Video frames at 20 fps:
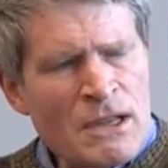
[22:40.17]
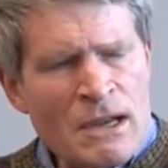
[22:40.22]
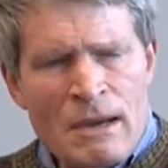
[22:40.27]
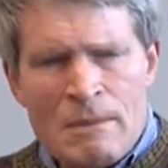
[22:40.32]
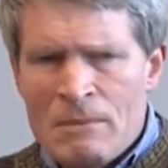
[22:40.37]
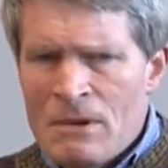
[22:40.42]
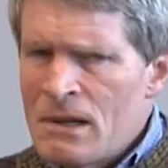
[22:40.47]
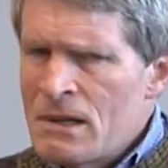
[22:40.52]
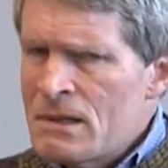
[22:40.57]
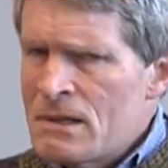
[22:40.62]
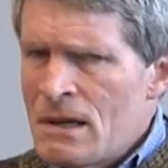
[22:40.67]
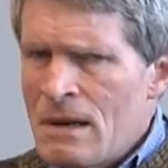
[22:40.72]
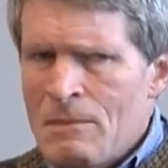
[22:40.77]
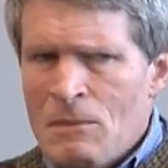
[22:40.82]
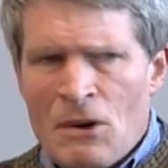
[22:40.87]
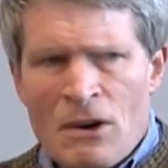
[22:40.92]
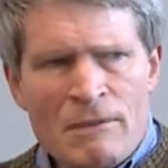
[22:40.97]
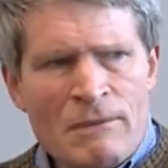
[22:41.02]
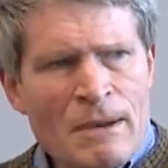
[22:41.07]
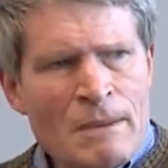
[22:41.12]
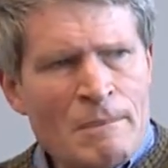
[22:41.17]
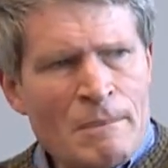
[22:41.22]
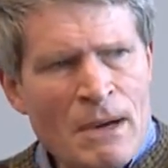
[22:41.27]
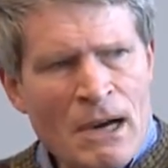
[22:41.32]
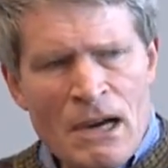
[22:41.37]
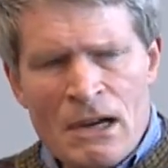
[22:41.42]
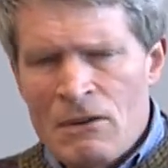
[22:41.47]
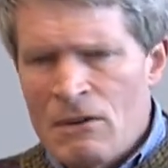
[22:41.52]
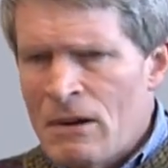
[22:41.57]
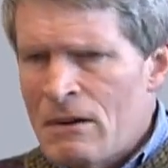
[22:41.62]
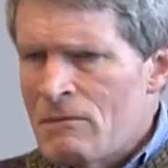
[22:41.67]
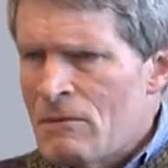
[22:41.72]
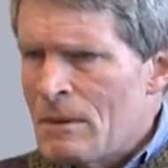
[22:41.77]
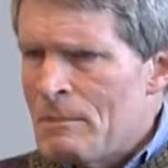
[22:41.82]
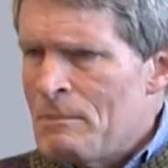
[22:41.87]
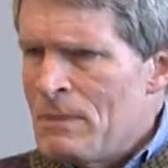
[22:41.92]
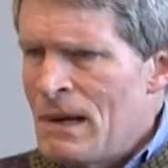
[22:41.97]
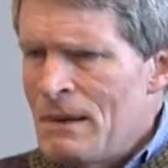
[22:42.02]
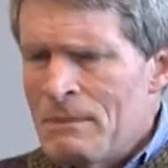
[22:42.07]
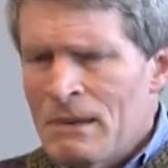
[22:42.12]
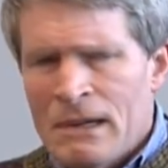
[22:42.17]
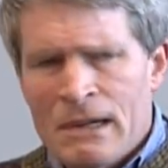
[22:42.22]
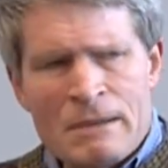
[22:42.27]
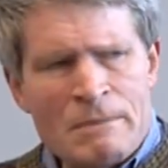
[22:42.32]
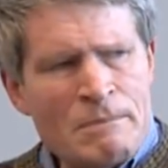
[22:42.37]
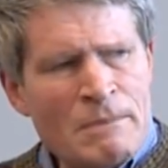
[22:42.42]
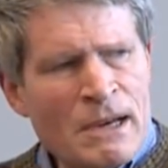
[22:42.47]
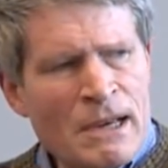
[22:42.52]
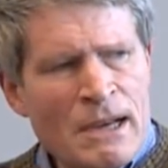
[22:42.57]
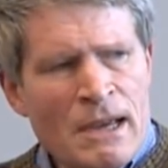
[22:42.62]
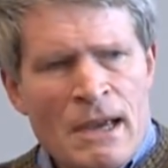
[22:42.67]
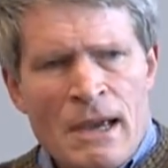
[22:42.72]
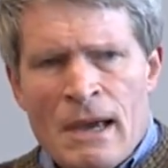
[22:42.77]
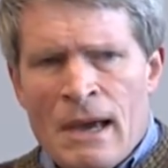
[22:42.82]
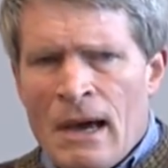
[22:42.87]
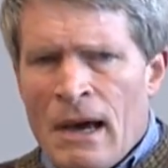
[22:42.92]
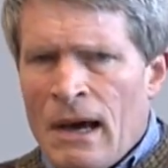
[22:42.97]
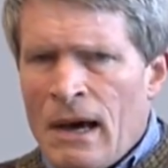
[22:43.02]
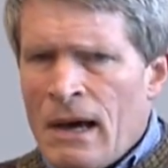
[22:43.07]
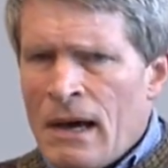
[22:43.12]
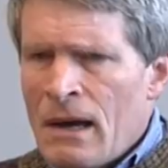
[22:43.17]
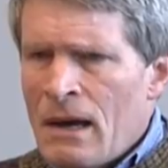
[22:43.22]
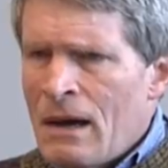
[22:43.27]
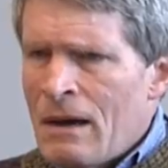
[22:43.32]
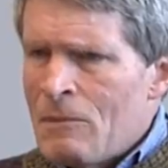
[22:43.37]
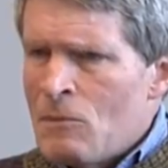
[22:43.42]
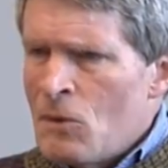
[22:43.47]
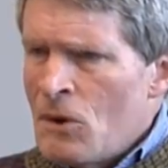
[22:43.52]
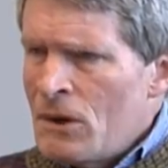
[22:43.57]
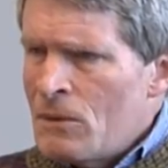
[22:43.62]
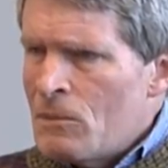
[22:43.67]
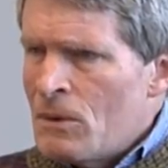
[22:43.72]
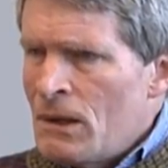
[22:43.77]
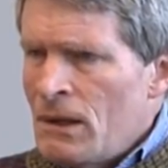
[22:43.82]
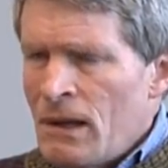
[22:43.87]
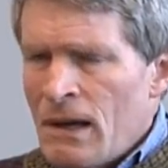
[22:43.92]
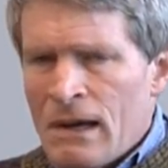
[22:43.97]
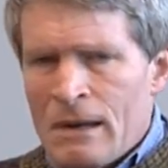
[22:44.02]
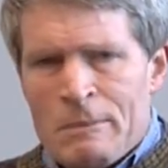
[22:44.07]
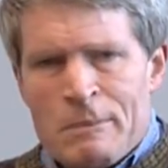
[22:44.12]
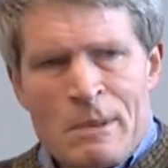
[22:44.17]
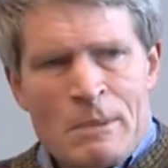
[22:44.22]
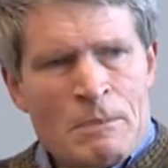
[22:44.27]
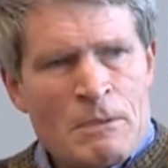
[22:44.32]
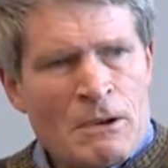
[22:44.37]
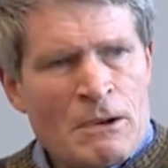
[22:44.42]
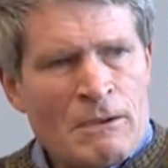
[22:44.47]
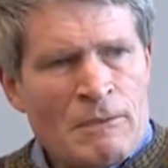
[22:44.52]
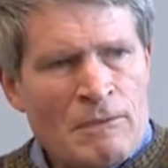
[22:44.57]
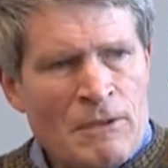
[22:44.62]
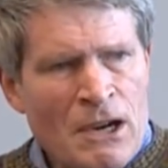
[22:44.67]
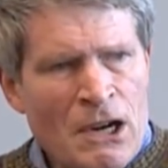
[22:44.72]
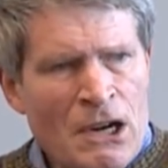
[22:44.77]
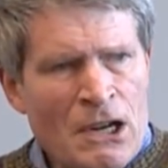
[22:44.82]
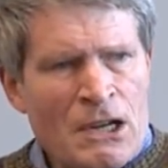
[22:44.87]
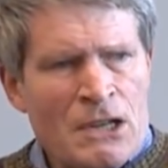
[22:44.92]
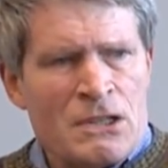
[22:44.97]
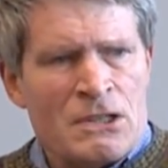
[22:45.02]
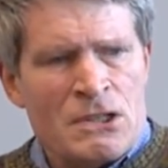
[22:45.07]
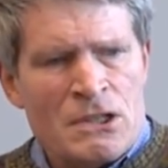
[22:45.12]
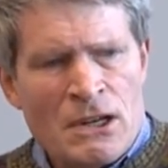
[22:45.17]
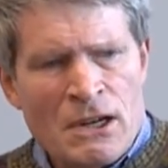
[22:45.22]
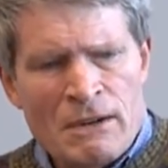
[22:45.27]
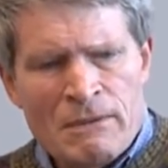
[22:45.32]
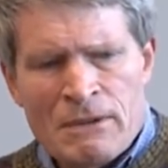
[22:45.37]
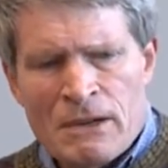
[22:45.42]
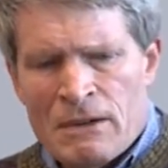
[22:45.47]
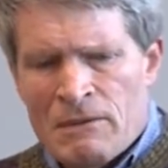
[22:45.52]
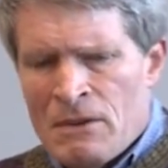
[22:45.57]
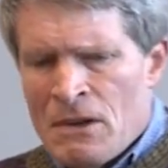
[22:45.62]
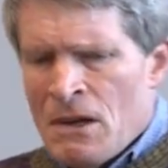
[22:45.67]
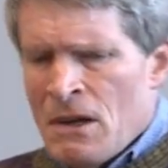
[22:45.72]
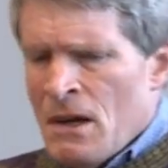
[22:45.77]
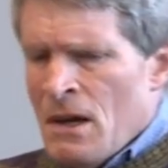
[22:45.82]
Now, I say more of a moderate Republican, but I, I'd worked with a lot of people who are very conservative.